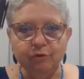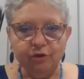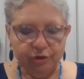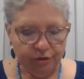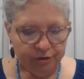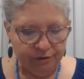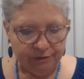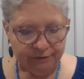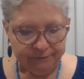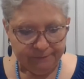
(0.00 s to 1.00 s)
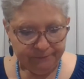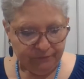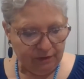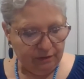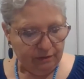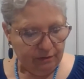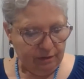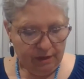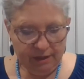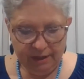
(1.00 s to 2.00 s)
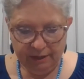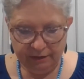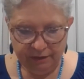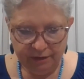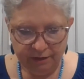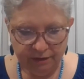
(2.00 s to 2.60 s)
marker, and